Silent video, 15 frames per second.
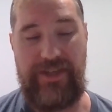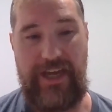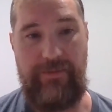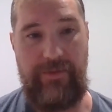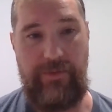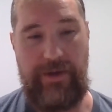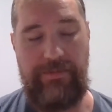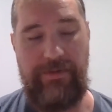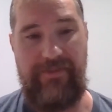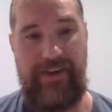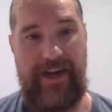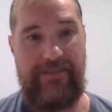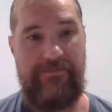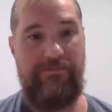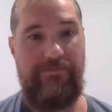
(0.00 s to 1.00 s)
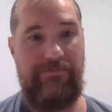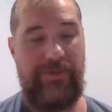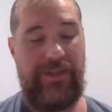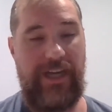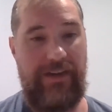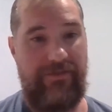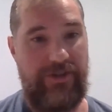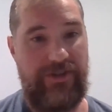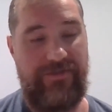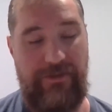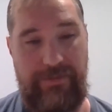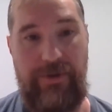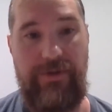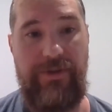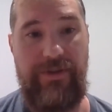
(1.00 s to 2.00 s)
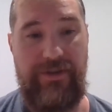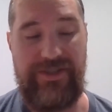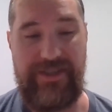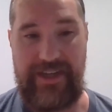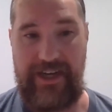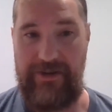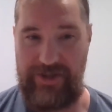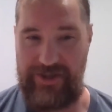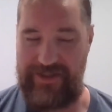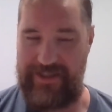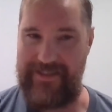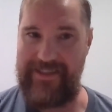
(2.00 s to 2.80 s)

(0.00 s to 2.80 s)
So yeah, we provide coverage for both of those scenarios, just in